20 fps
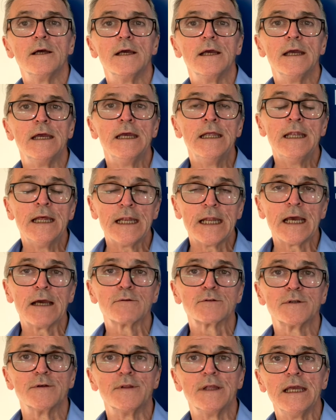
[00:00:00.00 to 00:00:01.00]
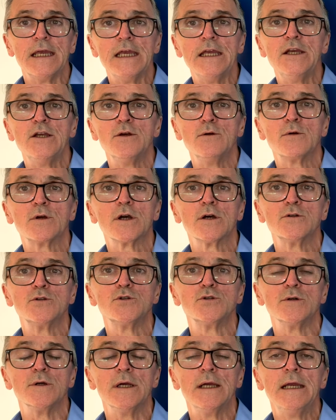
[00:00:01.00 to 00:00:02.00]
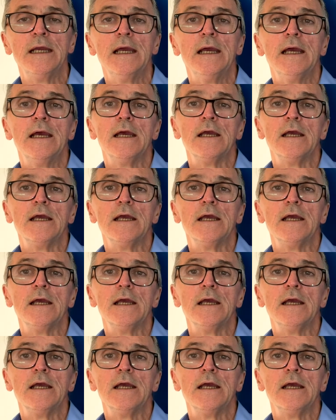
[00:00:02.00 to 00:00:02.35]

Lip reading: in and out of the EU country.